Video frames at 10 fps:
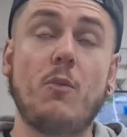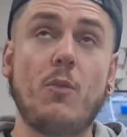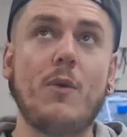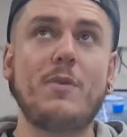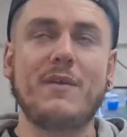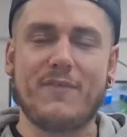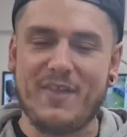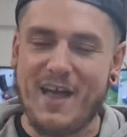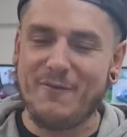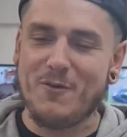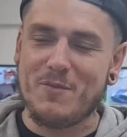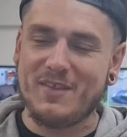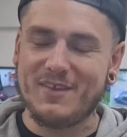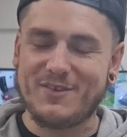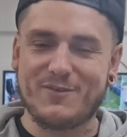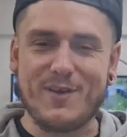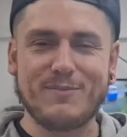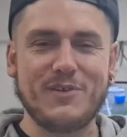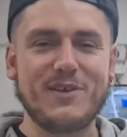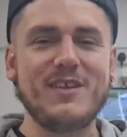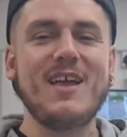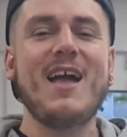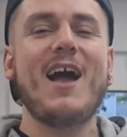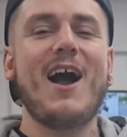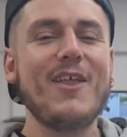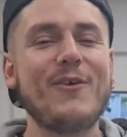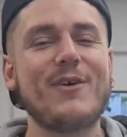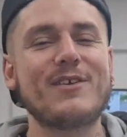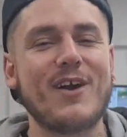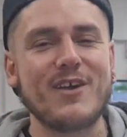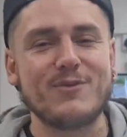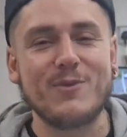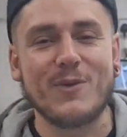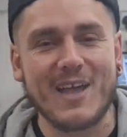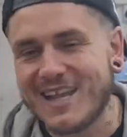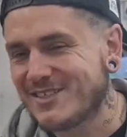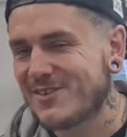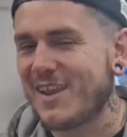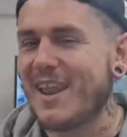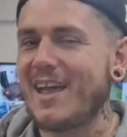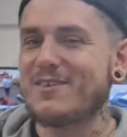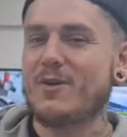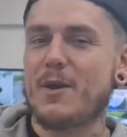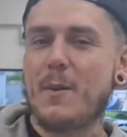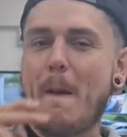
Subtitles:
be in the description. Otherwise, guys, we will catch you in the next one.